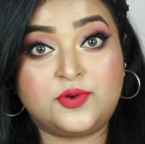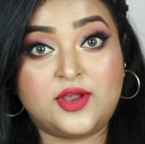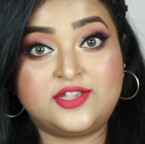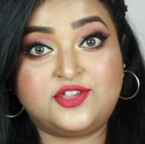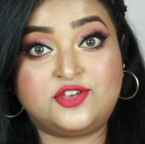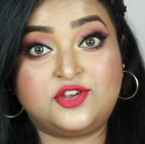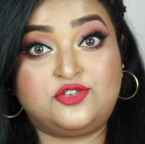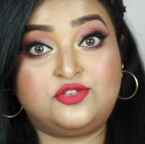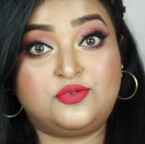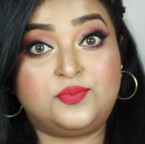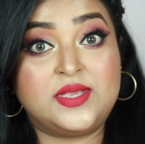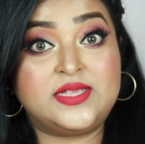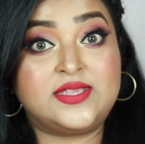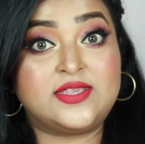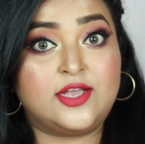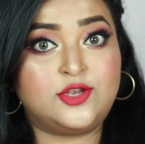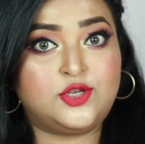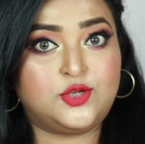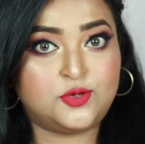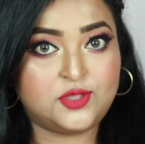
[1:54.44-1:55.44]
priced at
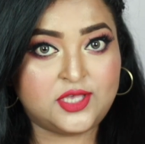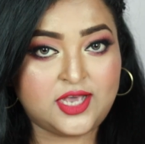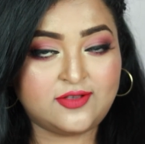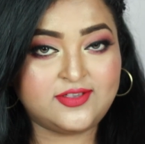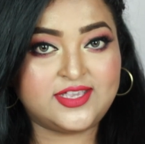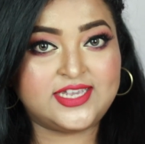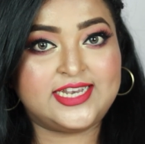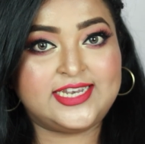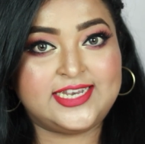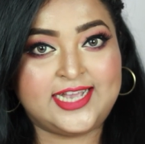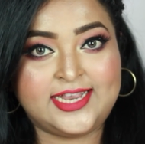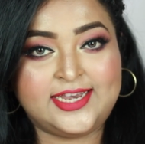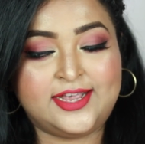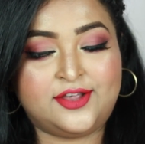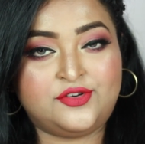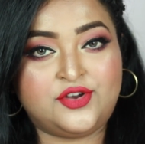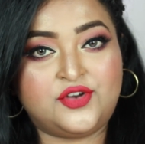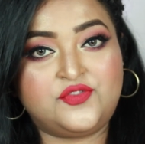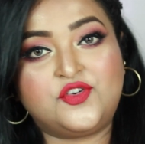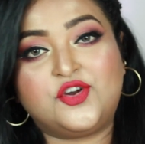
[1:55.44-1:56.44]

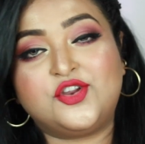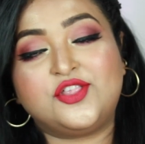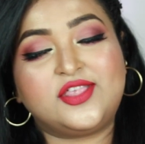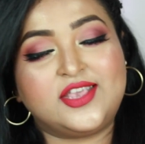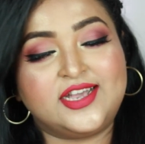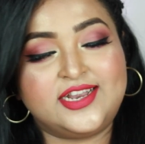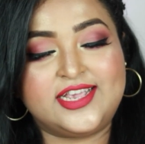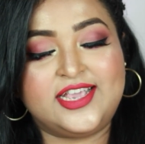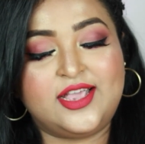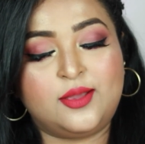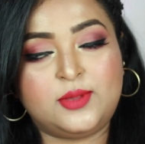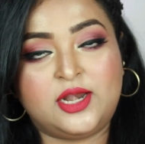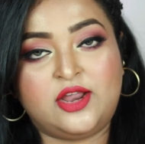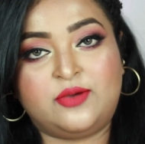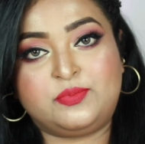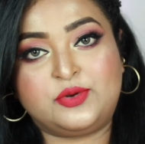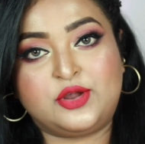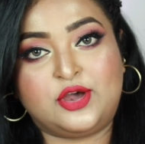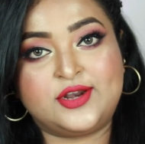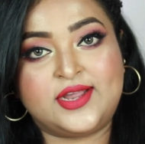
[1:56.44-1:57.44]
₹2900 for 30 ml
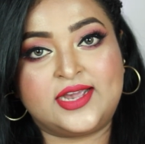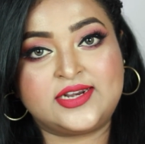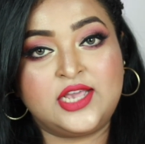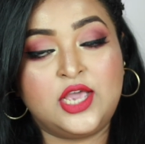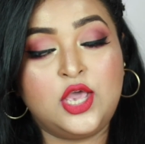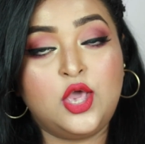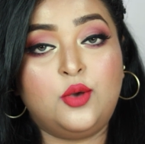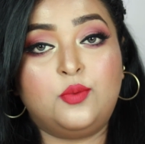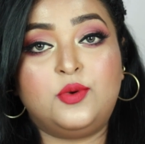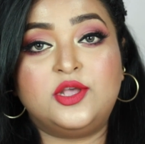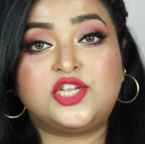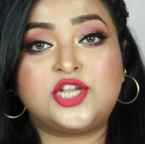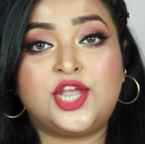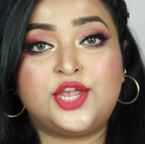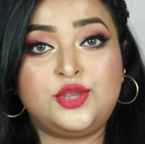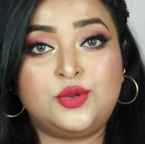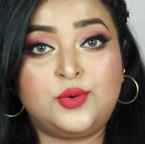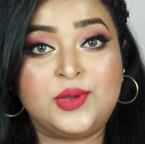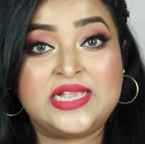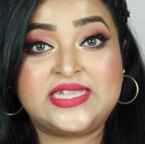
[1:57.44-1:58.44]
of product, which
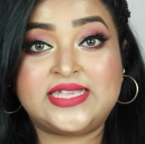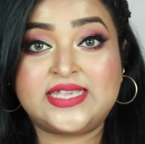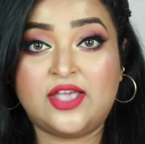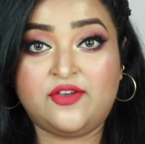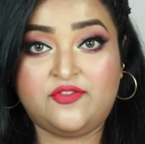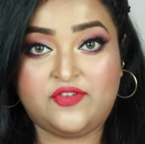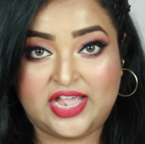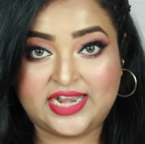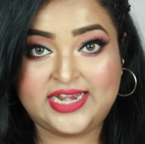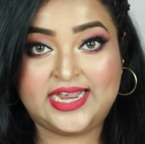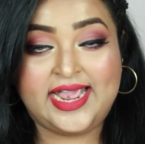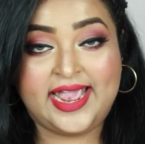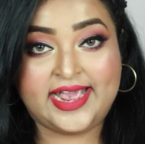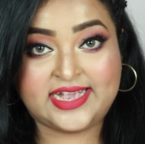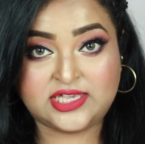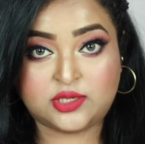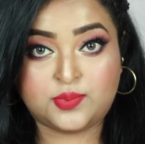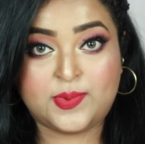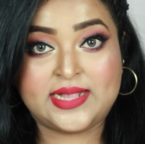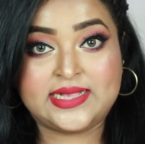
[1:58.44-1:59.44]
I know is very
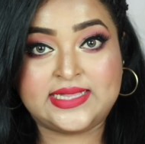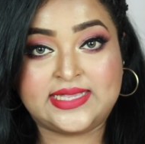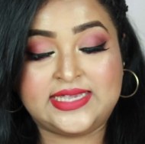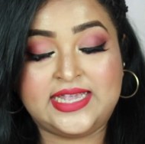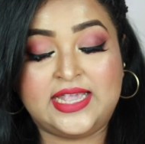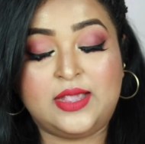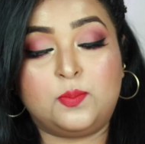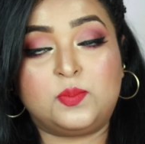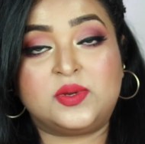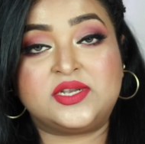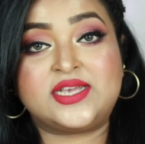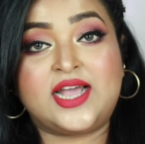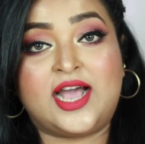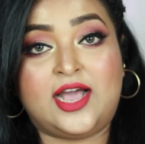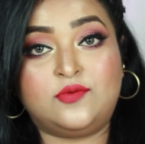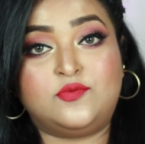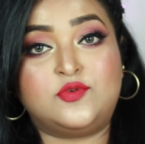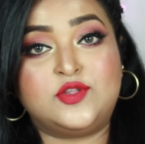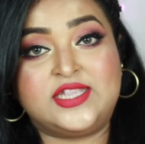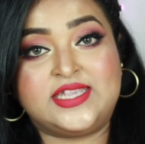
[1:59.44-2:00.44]
expensive, but
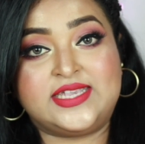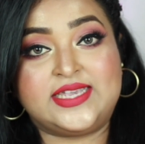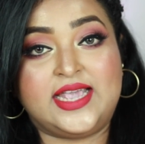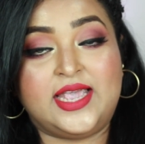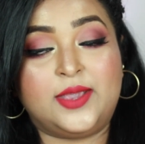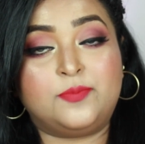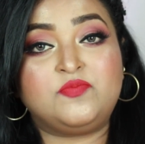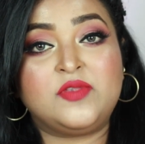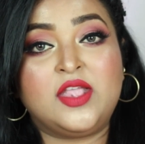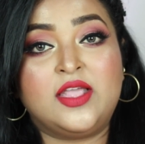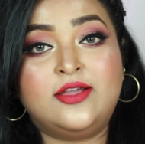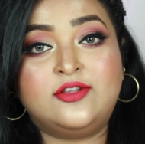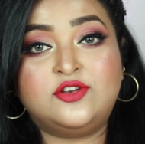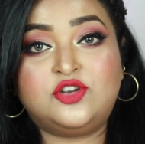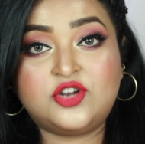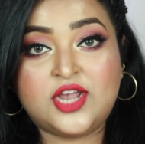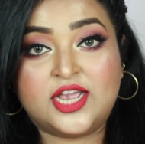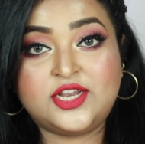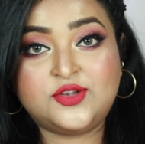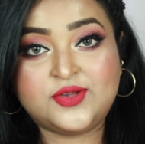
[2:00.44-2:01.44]
I would say
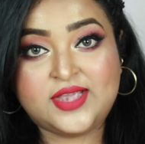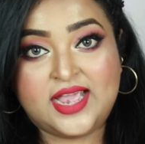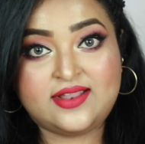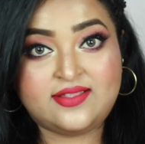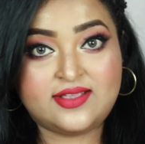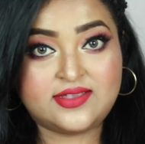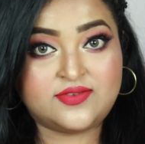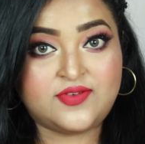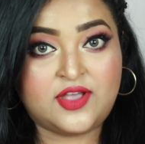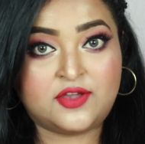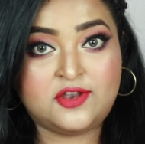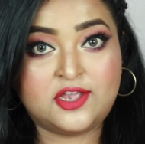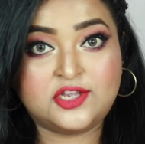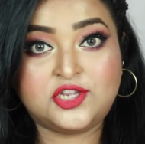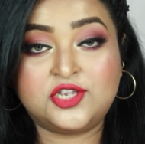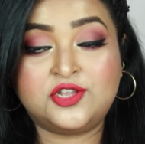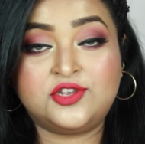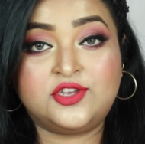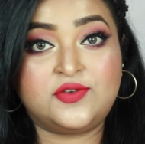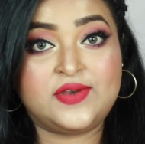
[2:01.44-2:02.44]
try to get this
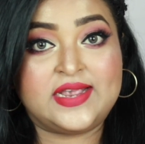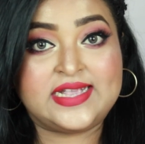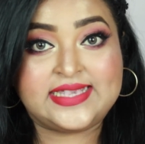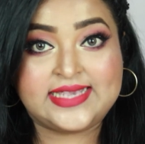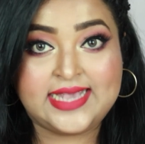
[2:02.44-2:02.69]
foundation during